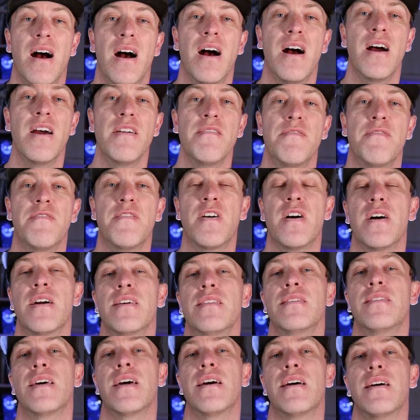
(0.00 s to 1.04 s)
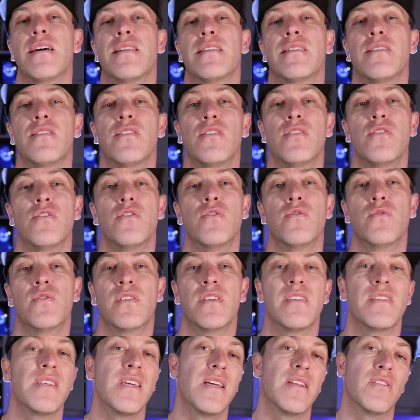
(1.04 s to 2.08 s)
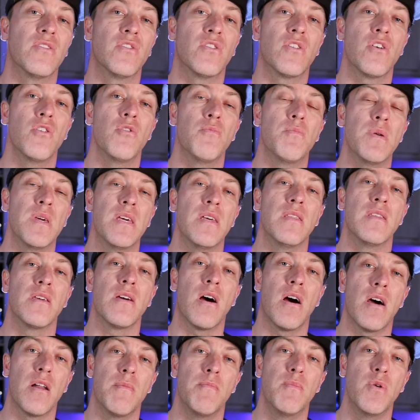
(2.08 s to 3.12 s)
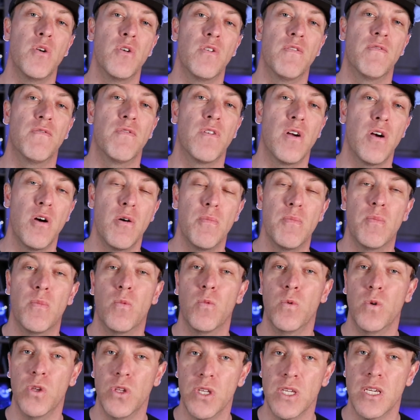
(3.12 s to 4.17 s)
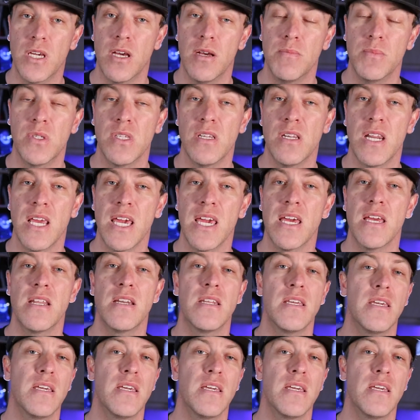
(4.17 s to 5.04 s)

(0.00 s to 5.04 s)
I find that using the endoscope in the automotive realm really comes in handy.